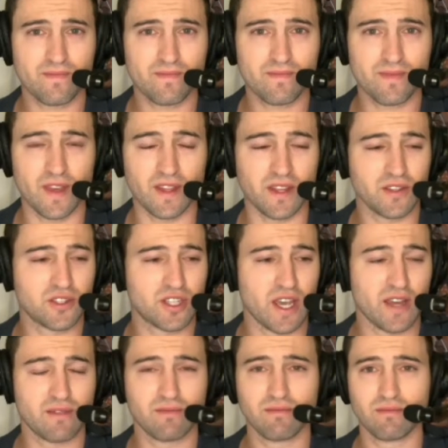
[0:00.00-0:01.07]
And they
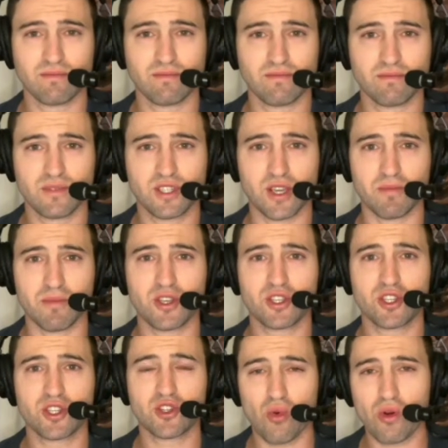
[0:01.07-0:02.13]
set some
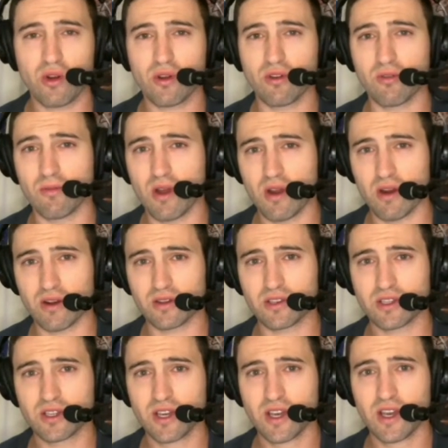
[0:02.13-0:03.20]
historical
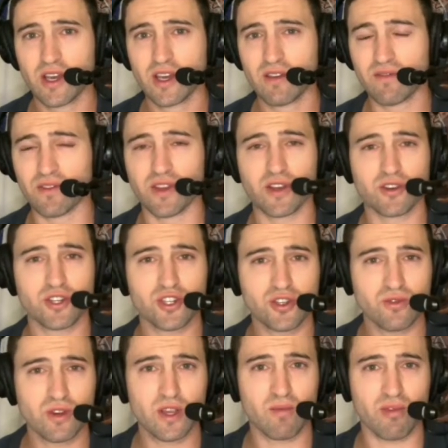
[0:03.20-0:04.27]
marks for their
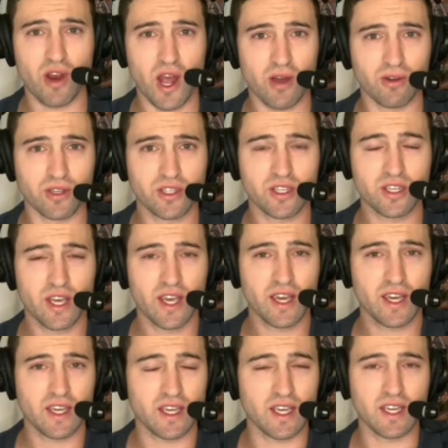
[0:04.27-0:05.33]
shooting prowess
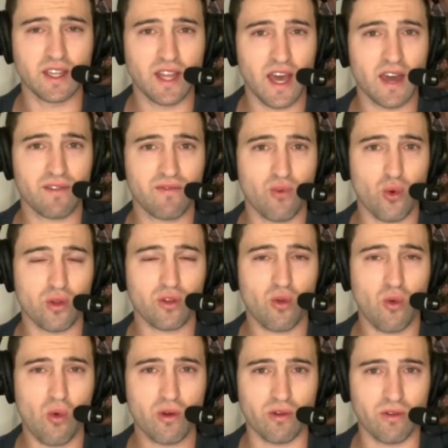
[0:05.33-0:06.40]
in that fourth
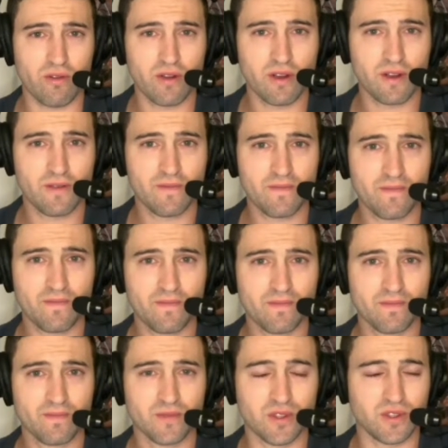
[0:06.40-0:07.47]
quarter
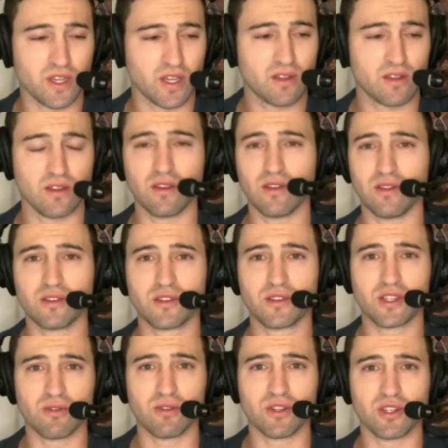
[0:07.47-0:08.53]
to take the
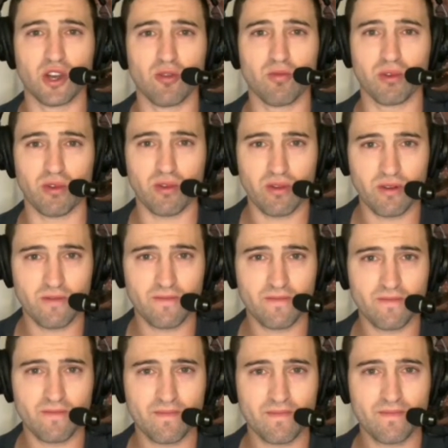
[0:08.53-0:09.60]
series opener.
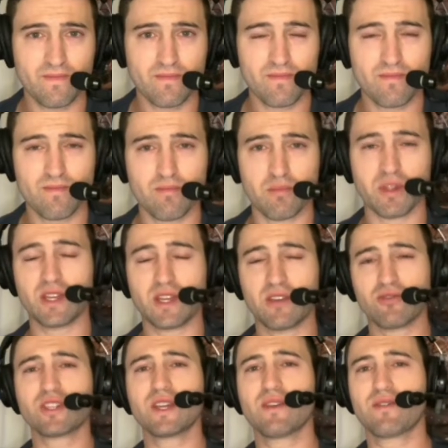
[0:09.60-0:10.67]
But the
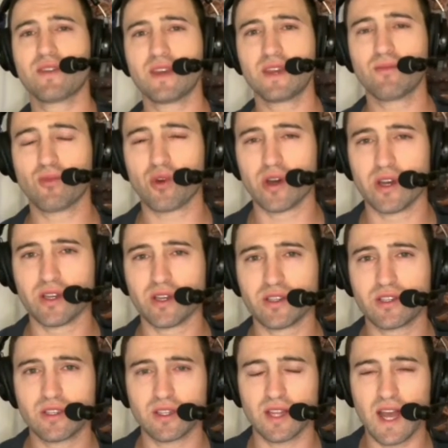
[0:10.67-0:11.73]
interesting thing
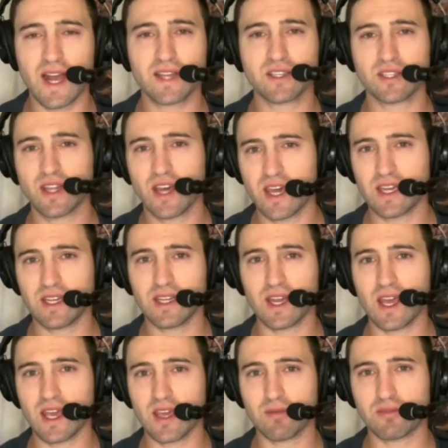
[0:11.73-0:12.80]
was, last night in
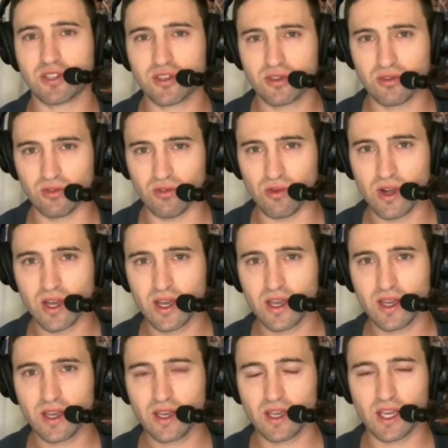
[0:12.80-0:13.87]
game two,
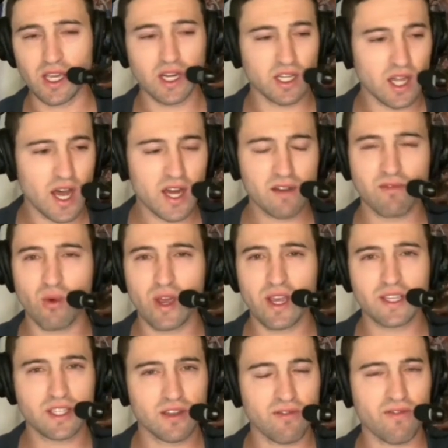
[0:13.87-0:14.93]
in a lot of ways,
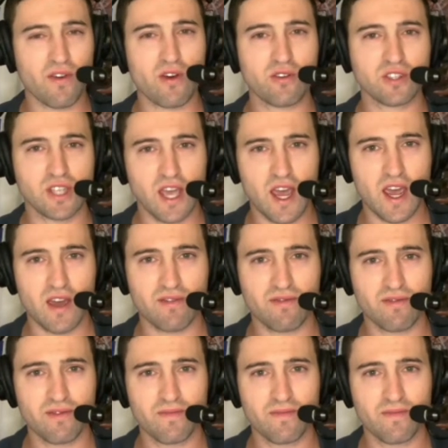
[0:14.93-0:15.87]
the first half